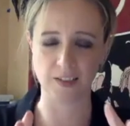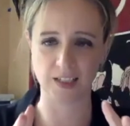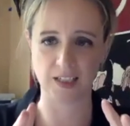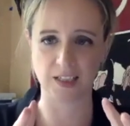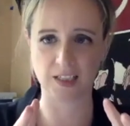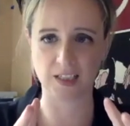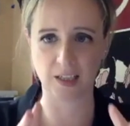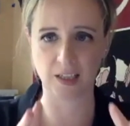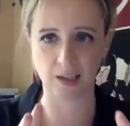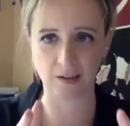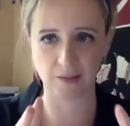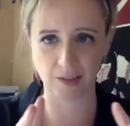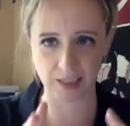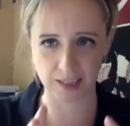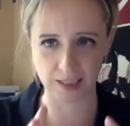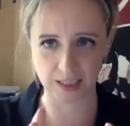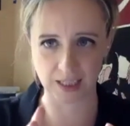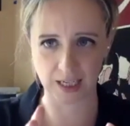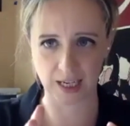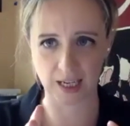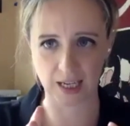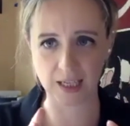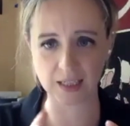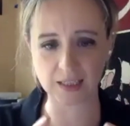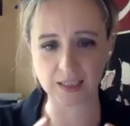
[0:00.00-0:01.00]
entire
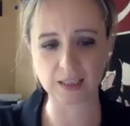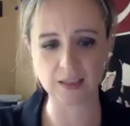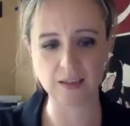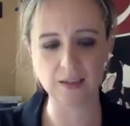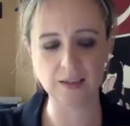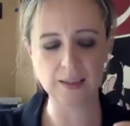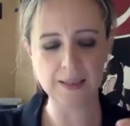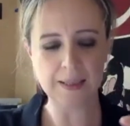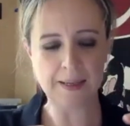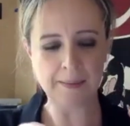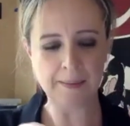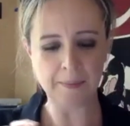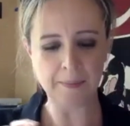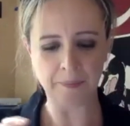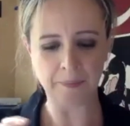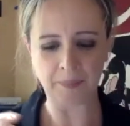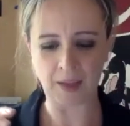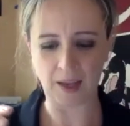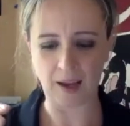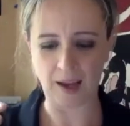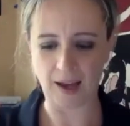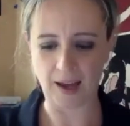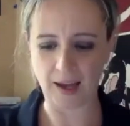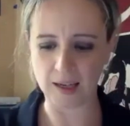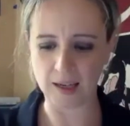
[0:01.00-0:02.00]
internet,
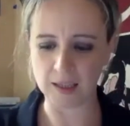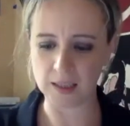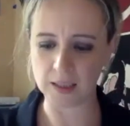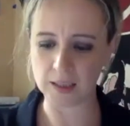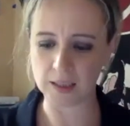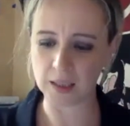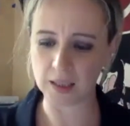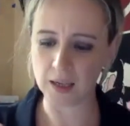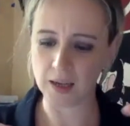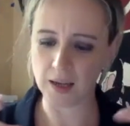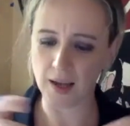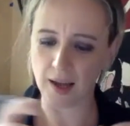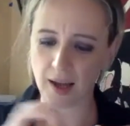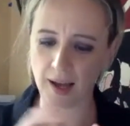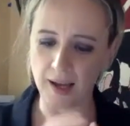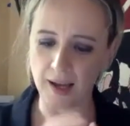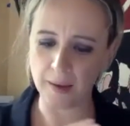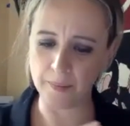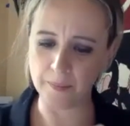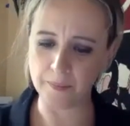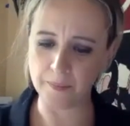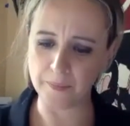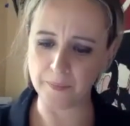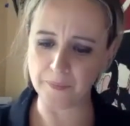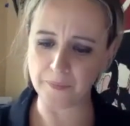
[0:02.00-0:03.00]
and
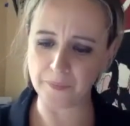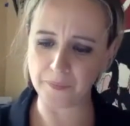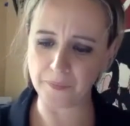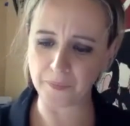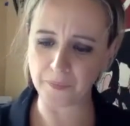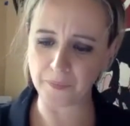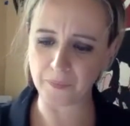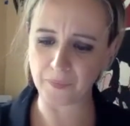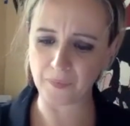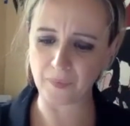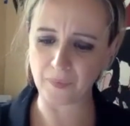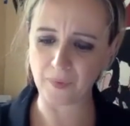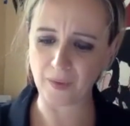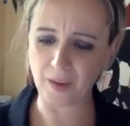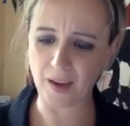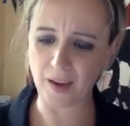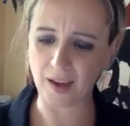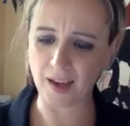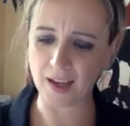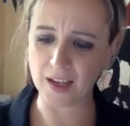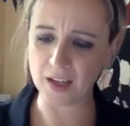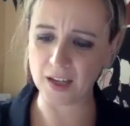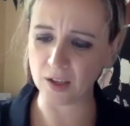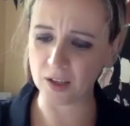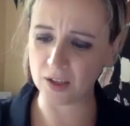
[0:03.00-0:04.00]
um,
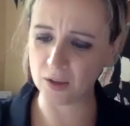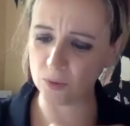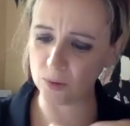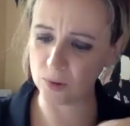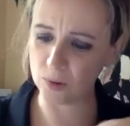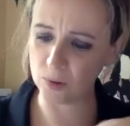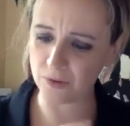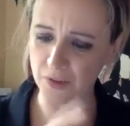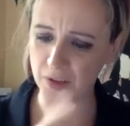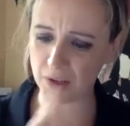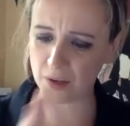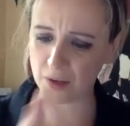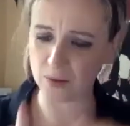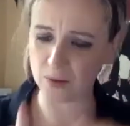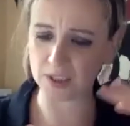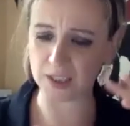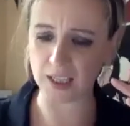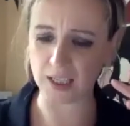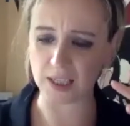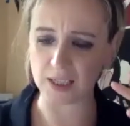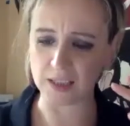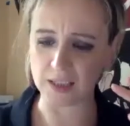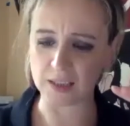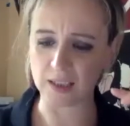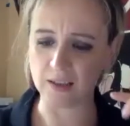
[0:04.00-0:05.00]
and and all of those
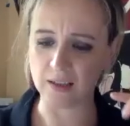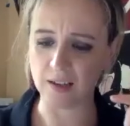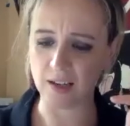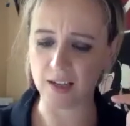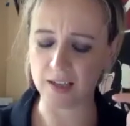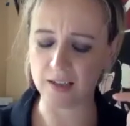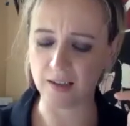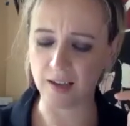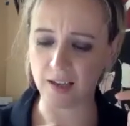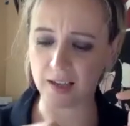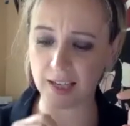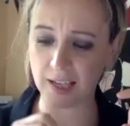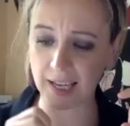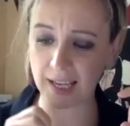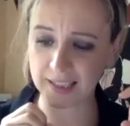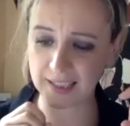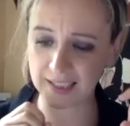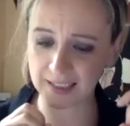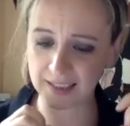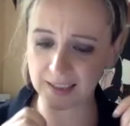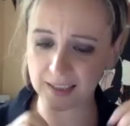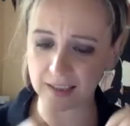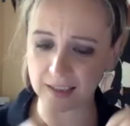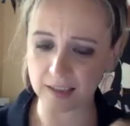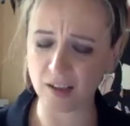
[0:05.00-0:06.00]
things, and and, and
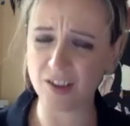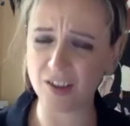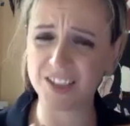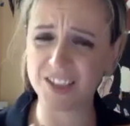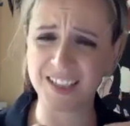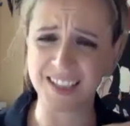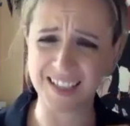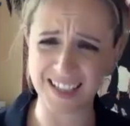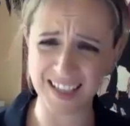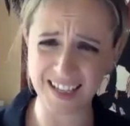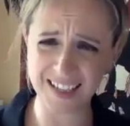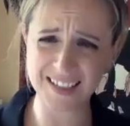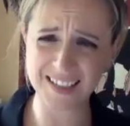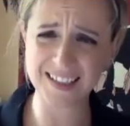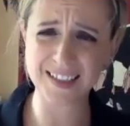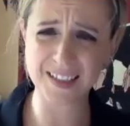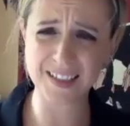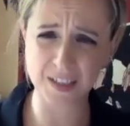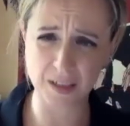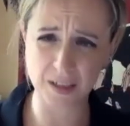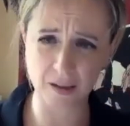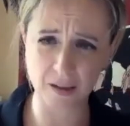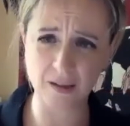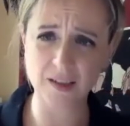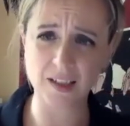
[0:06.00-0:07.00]
getting started. And getting
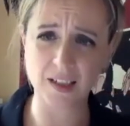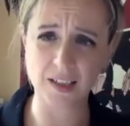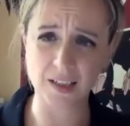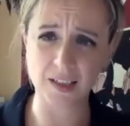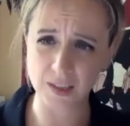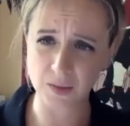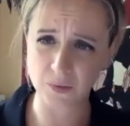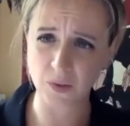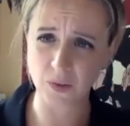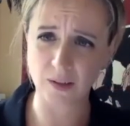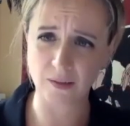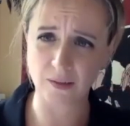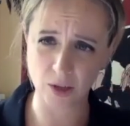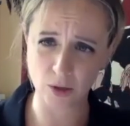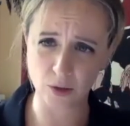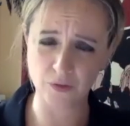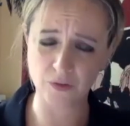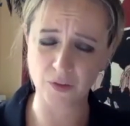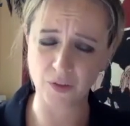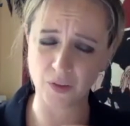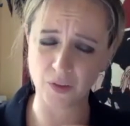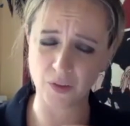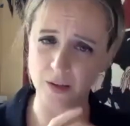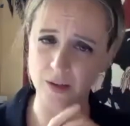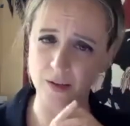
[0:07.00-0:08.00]
started is very
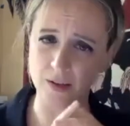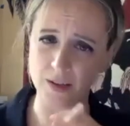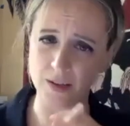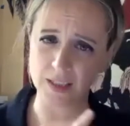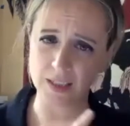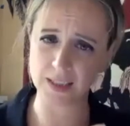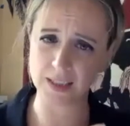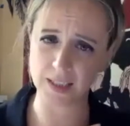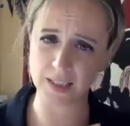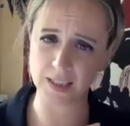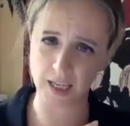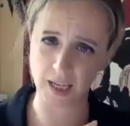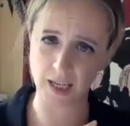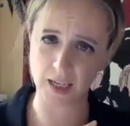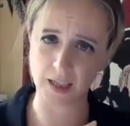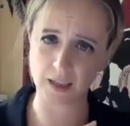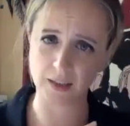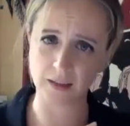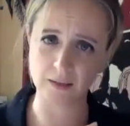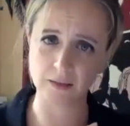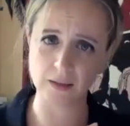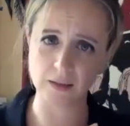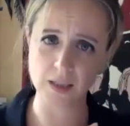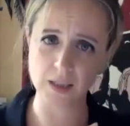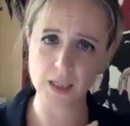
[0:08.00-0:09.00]
often the hardest
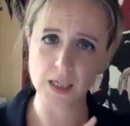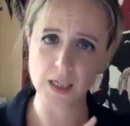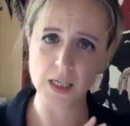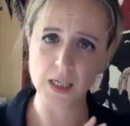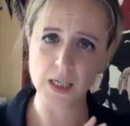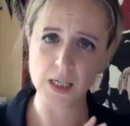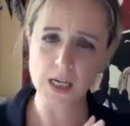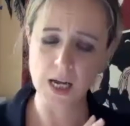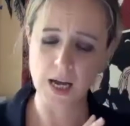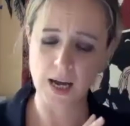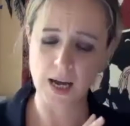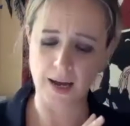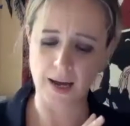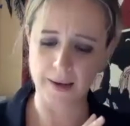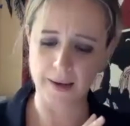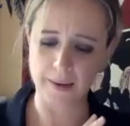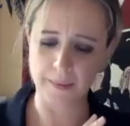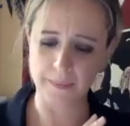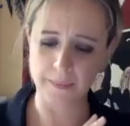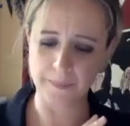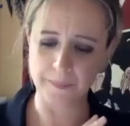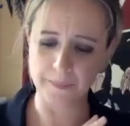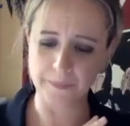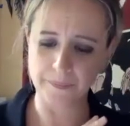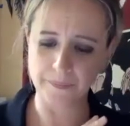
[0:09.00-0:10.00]
thing.
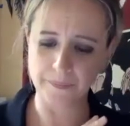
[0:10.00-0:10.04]
Um,